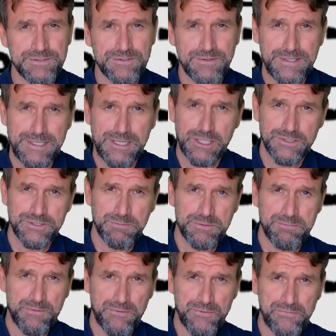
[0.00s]
the
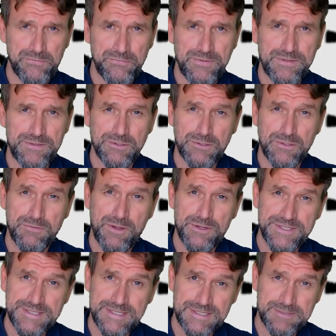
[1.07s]
ultimate proof that the universe
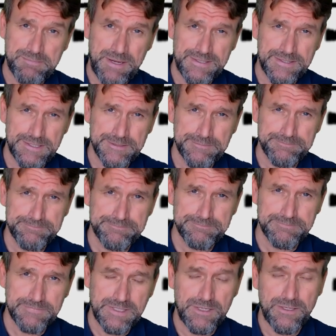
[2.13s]
is expanding,
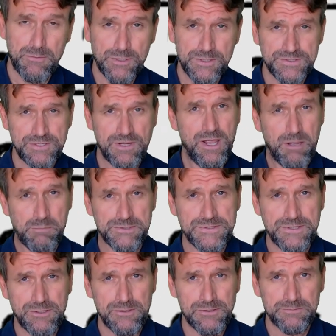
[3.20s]
in other words, Hubble's
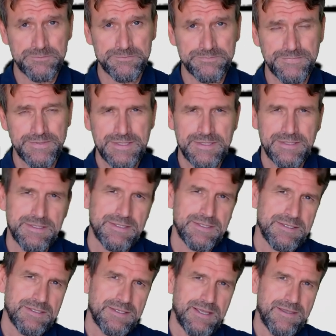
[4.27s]
law,
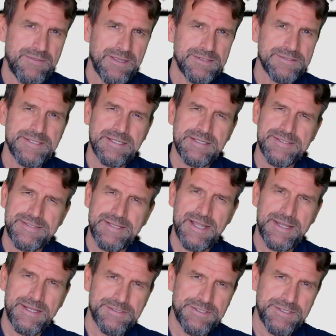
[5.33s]
and then till his
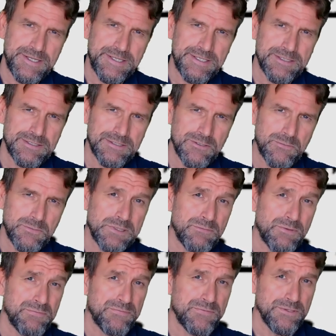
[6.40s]
dying day will
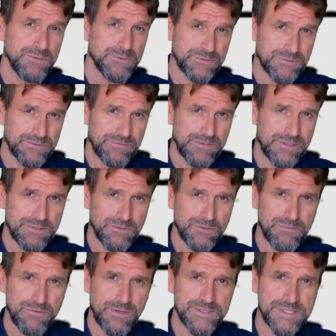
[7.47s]
refute that the
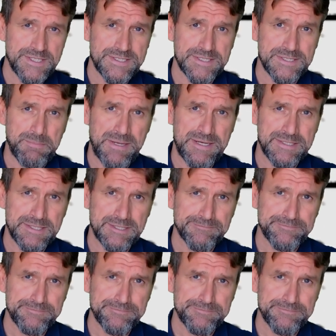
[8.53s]
universe is expanding.